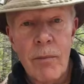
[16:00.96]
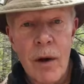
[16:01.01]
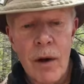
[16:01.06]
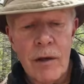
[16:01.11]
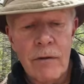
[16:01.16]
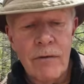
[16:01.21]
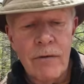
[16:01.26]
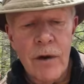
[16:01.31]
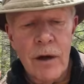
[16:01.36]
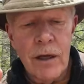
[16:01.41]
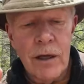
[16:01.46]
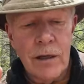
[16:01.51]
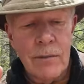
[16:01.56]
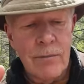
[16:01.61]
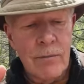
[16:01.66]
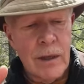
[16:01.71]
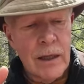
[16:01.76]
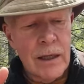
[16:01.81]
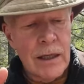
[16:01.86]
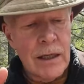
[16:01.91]
modify it,
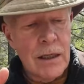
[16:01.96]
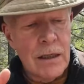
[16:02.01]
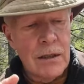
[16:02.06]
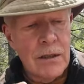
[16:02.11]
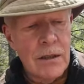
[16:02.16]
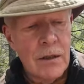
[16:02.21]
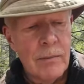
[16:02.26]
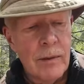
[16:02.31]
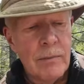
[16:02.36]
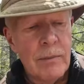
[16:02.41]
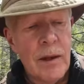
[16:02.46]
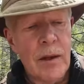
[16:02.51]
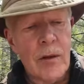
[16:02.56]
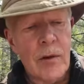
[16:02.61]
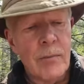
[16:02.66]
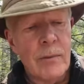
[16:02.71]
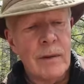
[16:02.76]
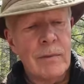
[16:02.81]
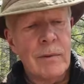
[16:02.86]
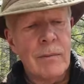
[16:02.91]
make it a little bit better,
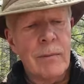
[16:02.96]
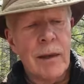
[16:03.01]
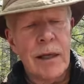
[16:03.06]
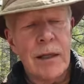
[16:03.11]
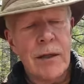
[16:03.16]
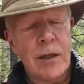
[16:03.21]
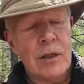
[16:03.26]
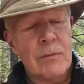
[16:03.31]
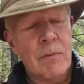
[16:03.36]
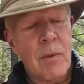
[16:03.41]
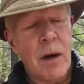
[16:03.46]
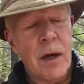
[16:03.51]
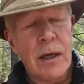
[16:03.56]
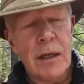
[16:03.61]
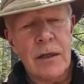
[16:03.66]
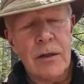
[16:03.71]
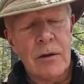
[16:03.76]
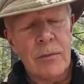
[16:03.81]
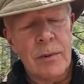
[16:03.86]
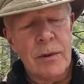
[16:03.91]
maybe make the spine
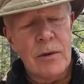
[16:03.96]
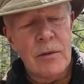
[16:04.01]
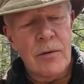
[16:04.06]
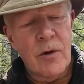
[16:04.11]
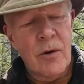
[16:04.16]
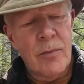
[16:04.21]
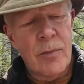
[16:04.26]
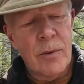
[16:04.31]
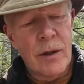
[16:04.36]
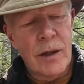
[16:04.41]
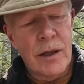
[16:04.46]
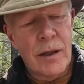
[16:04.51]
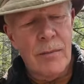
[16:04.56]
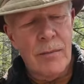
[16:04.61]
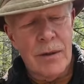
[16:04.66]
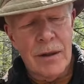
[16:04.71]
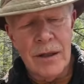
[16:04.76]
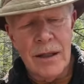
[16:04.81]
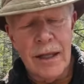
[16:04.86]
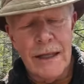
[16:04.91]
a little bit sharper like
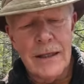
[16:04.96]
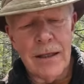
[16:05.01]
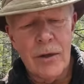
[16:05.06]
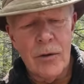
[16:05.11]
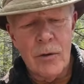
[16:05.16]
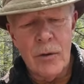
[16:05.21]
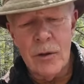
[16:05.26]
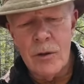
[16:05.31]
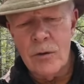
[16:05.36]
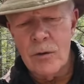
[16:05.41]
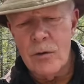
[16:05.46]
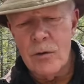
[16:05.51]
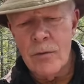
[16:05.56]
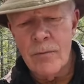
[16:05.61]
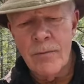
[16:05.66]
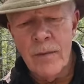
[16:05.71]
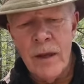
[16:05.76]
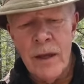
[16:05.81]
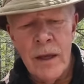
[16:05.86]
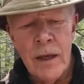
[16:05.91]
I'm likely going to
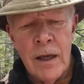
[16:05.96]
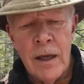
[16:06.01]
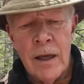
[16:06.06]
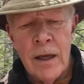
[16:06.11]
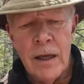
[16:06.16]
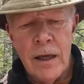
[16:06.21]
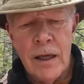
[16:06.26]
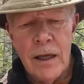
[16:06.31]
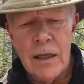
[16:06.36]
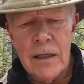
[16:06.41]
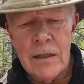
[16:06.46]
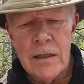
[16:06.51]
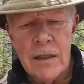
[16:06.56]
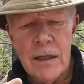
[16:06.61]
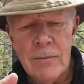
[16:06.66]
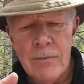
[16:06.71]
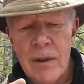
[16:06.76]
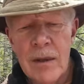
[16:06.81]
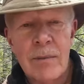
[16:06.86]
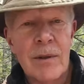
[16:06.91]
do, and
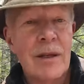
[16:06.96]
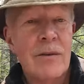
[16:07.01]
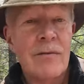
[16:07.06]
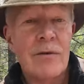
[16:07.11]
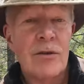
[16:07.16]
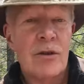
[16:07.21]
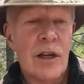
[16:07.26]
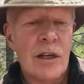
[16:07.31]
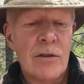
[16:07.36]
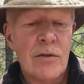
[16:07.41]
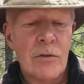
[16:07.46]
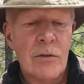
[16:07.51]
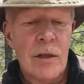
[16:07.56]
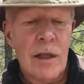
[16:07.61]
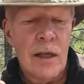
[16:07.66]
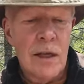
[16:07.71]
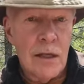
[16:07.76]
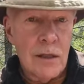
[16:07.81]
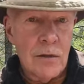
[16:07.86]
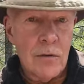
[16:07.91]
uh, maybe even change with
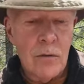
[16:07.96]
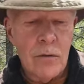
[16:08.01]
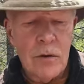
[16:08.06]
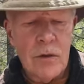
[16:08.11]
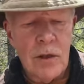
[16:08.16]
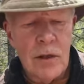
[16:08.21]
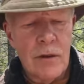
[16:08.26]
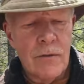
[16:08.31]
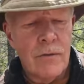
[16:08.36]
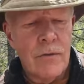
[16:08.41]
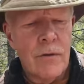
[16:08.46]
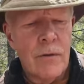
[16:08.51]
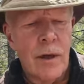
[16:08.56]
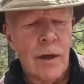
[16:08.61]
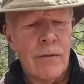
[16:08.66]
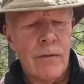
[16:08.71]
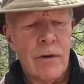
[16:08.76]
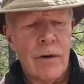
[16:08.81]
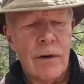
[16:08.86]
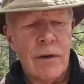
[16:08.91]
the handles if you
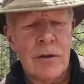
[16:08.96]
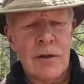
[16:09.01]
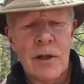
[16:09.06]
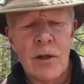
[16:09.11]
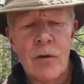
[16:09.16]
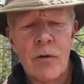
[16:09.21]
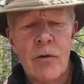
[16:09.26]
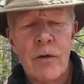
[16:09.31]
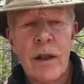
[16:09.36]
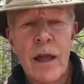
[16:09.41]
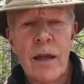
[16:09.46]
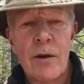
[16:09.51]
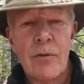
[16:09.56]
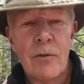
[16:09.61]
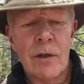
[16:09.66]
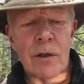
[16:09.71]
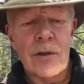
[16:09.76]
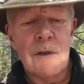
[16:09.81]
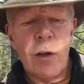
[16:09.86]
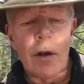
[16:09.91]
have a skill for that or
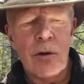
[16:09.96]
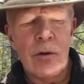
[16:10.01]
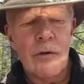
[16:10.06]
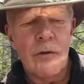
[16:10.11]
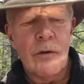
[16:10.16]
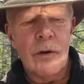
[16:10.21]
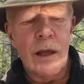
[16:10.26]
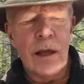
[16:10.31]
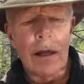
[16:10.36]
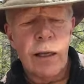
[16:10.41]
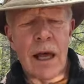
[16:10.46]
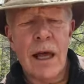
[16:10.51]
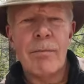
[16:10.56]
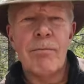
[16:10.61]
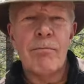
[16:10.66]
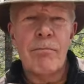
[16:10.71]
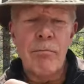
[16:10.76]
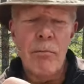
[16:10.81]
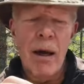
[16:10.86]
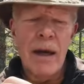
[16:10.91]
a desire for that. I
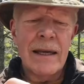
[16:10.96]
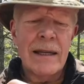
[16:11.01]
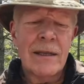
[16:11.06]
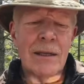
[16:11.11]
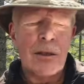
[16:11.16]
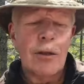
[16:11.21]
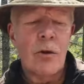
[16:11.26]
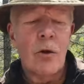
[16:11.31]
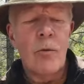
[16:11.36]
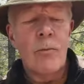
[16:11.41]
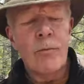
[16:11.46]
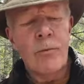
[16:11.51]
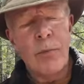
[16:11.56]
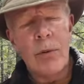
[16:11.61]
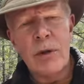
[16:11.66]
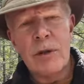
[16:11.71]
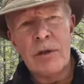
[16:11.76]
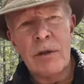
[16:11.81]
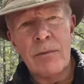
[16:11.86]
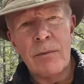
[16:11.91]
might, you know,
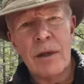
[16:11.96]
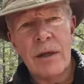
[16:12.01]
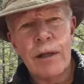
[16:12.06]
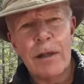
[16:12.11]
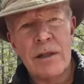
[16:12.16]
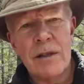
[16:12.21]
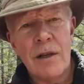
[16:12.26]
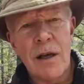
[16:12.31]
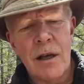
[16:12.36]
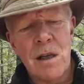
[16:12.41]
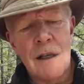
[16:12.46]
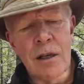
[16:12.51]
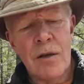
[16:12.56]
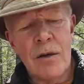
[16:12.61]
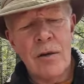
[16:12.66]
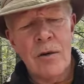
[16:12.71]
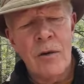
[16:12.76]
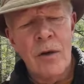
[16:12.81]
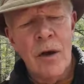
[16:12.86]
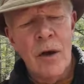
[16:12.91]
put something inside of
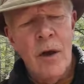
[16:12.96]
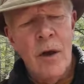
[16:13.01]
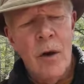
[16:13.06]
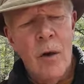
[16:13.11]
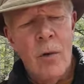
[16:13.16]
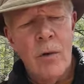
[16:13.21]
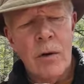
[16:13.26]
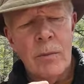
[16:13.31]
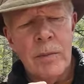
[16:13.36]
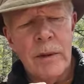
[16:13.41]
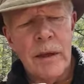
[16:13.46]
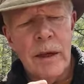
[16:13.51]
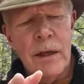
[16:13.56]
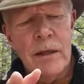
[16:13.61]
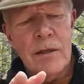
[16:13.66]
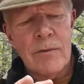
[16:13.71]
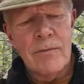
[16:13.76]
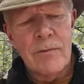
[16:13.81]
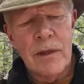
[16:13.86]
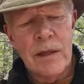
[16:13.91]
here, only
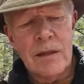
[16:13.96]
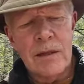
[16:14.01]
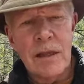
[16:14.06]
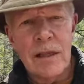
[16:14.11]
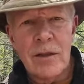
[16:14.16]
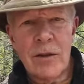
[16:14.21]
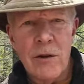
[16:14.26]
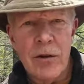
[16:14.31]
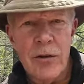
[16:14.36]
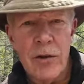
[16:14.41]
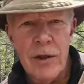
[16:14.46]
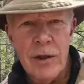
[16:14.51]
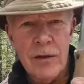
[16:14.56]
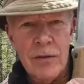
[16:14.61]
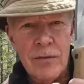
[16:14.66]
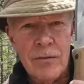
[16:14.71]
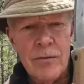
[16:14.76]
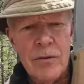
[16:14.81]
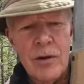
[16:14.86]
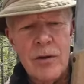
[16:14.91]
because it's a little thin
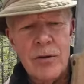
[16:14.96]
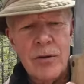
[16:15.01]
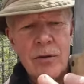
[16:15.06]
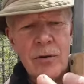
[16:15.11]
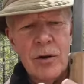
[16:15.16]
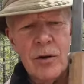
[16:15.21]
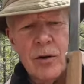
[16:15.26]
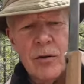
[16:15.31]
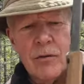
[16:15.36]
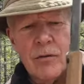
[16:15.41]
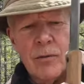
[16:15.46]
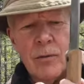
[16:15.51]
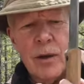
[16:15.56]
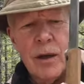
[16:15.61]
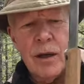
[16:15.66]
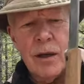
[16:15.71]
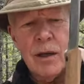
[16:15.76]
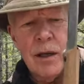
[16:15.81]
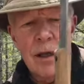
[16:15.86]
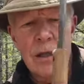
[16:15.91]
right through here from
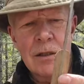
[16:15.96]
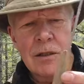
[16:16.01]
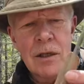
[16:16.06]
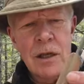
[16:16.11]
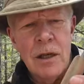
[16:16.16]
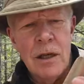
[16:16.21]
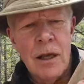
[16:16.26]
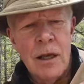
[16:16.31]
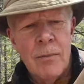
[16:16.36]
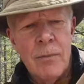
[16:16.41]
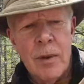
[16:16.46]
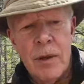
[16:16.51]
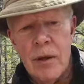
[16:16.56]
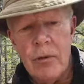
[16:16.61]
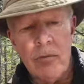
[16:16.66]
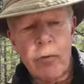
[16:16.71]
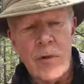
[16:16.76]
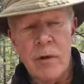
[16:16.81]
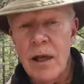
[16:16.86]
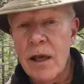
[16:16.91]
my hands. But
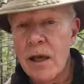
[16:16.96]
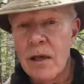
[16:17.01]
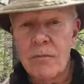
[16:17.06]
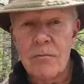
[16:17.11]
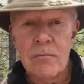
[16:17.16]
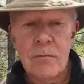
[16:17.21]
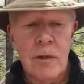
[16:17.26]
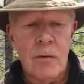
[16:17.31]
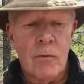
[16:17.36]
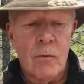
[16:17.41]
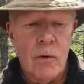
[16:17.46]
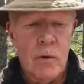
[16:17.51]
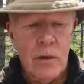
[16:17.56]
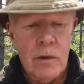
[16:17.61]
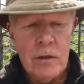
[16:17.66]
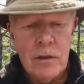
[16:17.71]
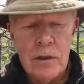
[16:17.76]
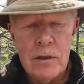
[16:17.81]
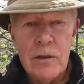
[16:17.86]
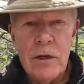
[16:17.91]
other than that, it
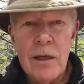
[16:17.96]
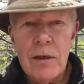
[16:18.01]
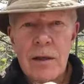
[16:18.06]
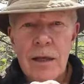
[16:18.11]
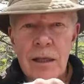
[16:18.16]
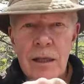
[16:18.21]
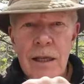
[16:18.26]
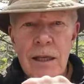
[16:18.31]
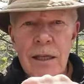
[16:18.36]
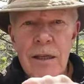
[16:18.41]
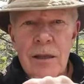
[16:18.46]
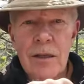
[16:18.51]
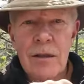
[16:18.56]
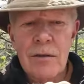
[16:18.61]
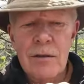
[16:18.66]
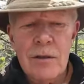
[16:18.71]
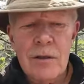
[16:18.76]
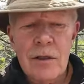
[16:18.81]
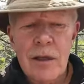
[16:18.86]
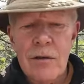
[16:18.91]
works. It's got the length. You
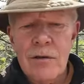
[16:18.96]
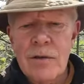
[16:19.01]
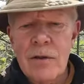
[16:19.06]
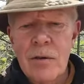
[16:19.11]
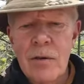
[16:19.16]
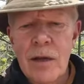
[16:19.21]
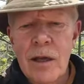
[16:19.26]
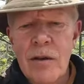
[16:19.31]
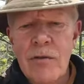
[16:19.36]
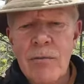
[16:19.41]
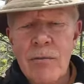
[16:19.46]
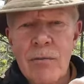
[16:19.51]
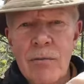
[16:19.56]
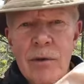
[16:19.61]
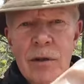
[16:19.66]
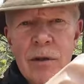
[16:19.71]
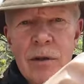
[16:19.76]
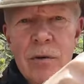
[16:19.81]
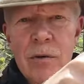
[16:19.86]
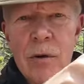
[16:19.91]
can see I still have
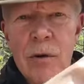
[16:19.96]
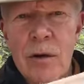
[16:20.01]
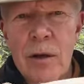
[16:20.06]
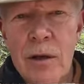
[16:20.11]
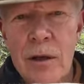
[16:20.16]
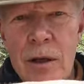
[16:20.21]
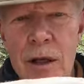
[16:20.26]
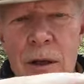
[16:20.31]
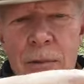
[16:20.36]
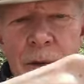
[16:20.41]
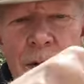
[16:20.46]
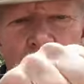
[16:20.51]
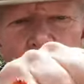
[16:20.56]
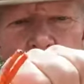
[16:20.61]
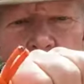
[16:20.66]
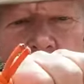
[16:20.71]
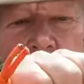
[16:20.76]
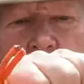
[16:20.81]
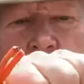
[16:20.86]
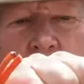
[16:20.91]
material coming
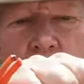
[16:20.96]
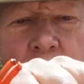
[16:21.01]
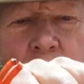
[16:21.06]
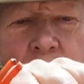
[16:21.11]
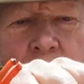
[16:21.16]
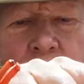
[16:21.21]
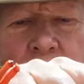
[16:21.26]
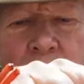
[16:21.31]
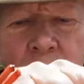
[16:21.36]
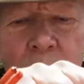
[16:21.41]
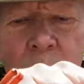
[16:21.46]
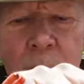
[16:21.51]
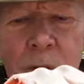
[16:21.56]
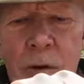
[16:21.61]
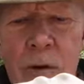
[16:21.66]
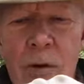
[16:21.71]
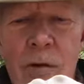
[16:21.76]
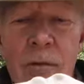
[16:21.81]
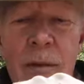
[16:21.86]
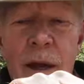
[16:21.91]
out both ends of it,
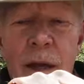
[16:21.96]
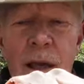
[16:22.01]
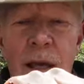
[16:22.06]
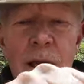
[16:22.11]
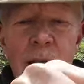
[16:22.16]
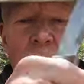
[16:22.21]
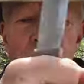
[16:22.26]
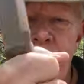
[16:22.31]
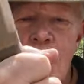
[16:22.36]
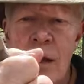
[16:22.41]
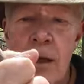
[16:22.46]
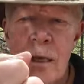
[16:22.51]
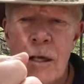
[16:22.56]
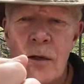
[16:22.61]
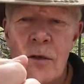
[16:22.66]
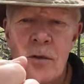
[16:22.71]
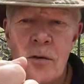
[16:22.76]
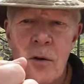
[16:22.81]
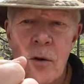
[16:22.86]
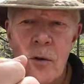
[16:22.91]
or of my hand,
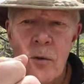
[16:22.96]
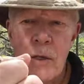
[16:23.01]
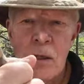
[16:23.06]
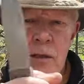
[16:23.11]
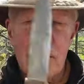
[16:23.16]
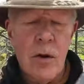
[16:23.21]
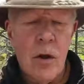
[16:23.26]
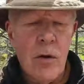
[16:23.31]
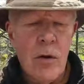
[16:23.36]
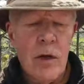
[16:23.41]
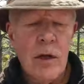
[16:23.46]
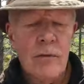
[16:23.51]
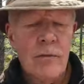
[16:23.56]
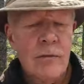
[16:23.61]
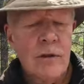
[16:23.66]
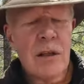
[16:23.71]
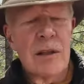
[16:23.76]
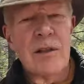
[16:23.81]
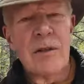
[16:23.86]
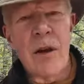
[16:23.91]
so it's long enough,
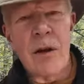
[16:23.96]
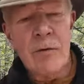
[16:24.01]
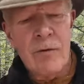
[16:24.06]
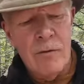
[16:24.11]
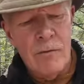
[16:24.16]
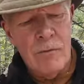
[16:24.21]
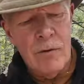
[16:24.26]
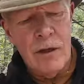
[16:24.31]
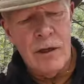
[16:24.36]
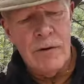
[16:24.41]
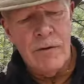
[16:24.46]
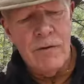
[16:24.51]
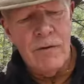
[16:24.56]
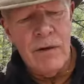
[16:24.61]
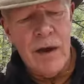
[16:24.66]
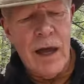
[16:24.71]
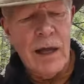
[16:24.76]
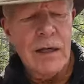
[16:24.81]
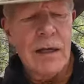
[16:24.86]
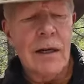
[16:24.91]
just not really
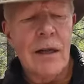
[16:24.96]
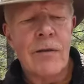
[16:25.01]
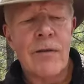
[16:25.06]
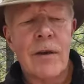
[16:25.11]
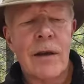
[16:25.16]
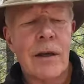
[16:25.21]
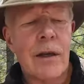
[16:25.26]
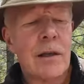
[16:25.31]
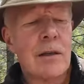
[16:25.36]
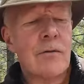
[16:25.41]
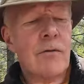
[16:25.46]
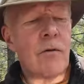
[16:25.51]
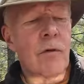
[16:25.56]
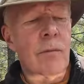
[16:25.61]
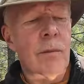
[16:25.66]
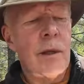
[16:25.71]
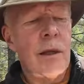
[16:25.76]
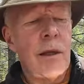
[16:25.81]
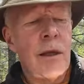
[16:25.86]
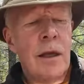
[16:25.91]
fat enough, I guess, for
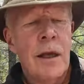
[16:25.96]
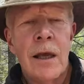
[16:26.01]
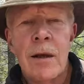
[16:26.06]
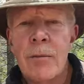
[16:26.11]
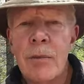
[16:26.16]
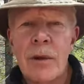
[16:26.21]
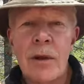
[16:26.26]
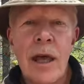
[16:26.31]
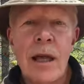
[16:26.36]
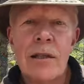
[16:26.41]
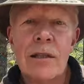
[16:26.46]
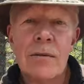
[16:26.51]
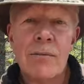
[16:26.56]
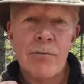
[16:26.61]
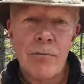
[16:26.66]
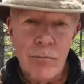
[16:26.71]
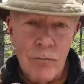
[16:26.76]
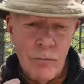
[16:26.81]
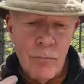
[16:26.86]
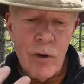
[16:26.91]
me. But that's
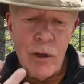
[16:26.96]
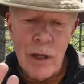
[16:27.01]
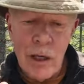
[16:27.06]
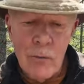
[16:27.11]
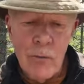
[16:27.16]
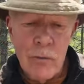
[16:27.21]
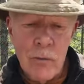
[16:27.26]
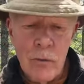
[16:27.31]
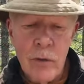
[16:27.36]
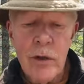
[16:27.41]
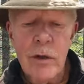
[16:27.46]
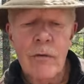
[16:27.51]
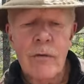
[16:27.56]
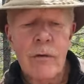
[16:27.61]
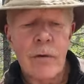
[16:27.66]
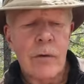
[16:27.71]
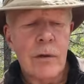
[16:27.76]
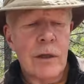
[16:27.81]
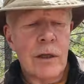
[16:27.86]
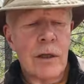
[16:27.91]
what I'm looking
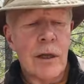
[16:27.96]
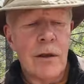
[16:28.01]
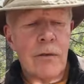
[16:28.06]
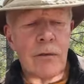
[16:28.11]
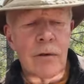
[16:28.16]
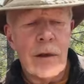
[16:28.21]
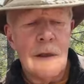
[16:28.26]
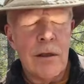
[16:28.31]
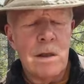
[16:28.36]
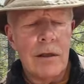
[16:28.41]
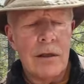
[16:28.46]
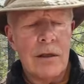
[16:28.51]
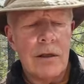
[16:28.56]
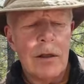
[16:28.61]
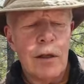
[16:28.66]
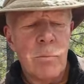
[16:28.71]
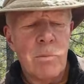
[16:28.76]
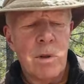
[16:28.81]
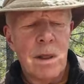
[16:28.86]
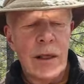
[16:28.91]
for in a knife, is
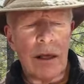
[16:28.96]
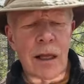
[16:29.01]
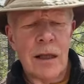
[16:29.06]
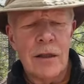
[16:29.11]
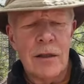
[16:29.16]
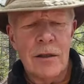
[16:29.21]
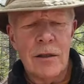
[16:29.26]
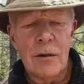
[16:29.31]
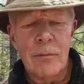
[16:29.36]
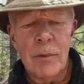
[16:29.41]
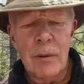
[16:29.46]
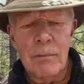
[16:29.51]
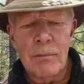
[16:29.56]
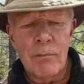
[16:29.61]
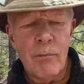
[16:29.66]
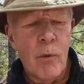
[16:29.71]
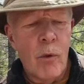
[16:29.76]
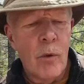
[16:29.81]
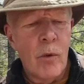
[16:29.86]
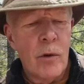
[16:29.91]
something a little bit
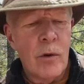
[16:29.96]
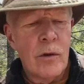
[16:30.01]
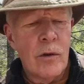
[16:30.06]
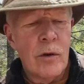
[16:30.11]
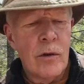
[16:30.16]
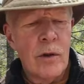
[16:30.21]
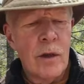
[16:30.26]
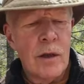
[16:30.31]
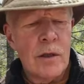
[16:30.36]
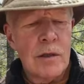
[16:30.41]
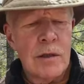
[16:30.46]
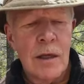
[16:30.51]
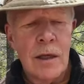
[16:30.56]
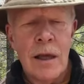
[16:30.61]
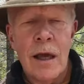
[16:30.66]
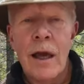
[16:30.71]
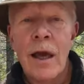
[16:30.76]
more than this.